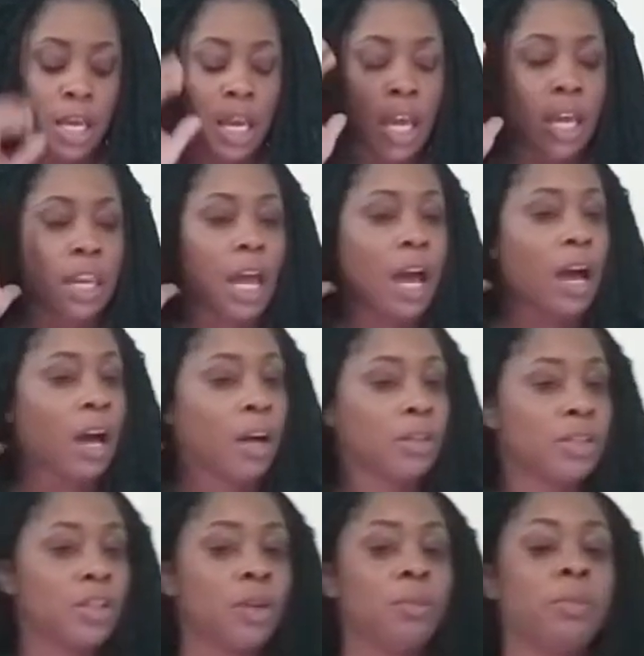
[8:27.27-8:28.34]
And I
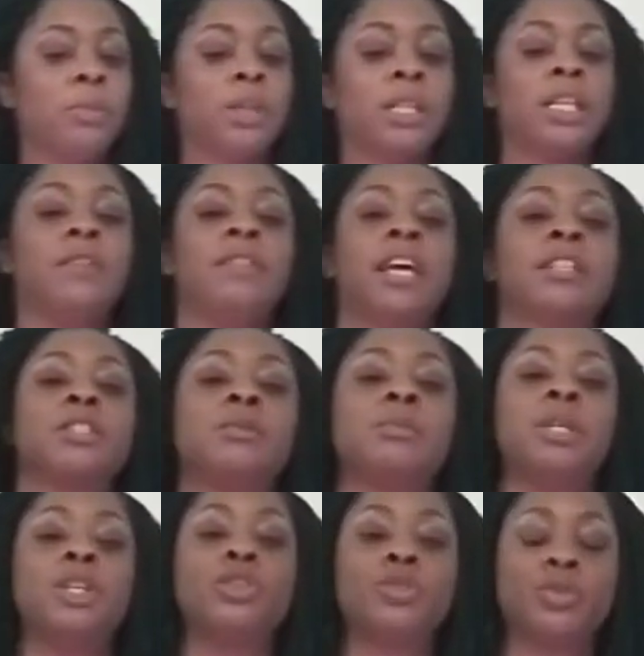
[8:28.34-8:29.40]
also believe that to
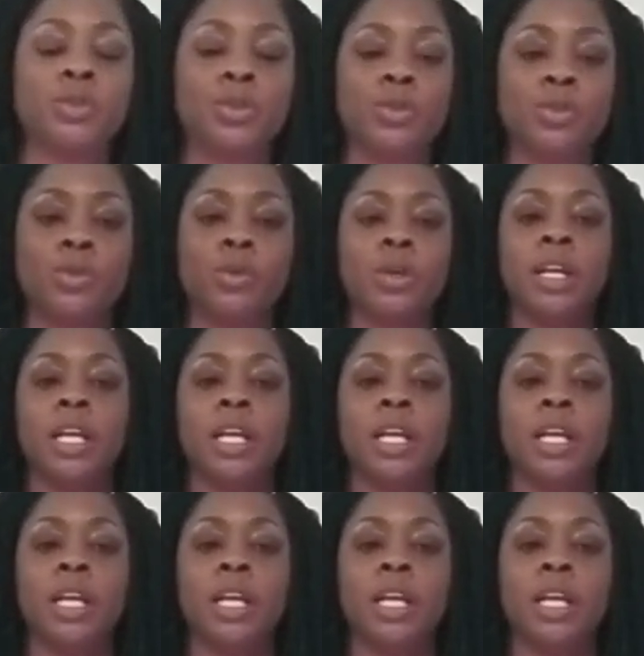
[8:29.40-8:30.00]
be true,